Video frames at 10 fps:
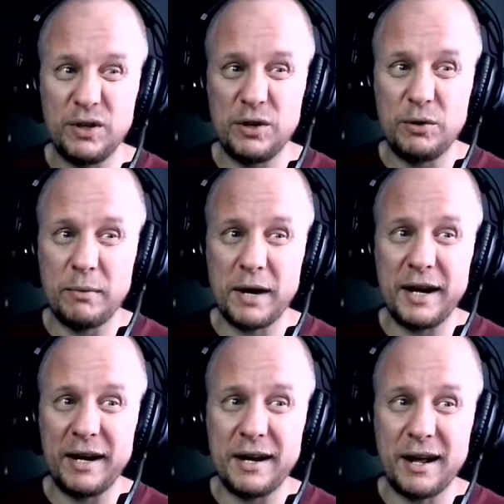you
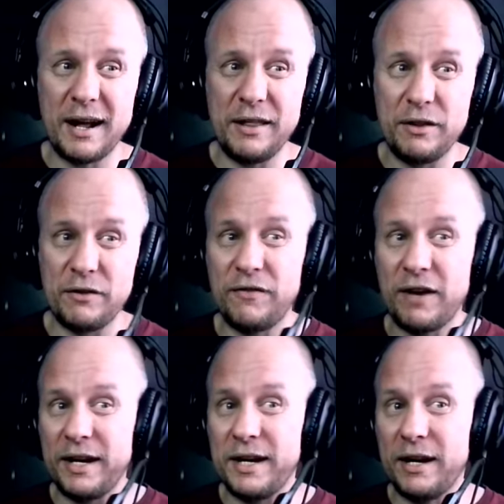might either
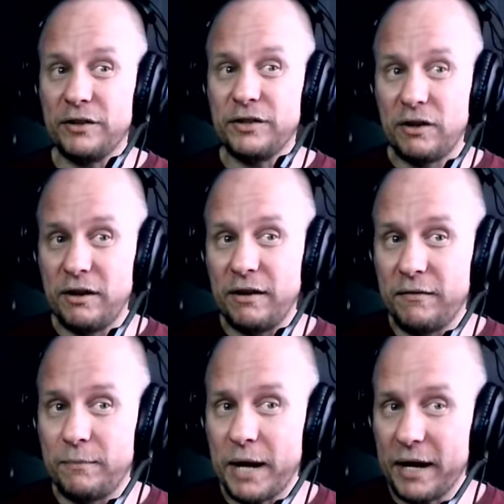find an
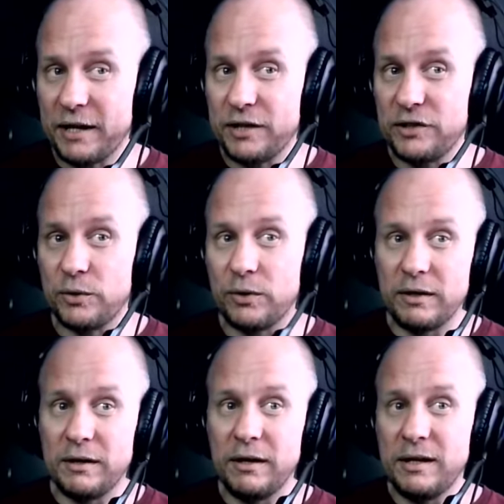alternative package or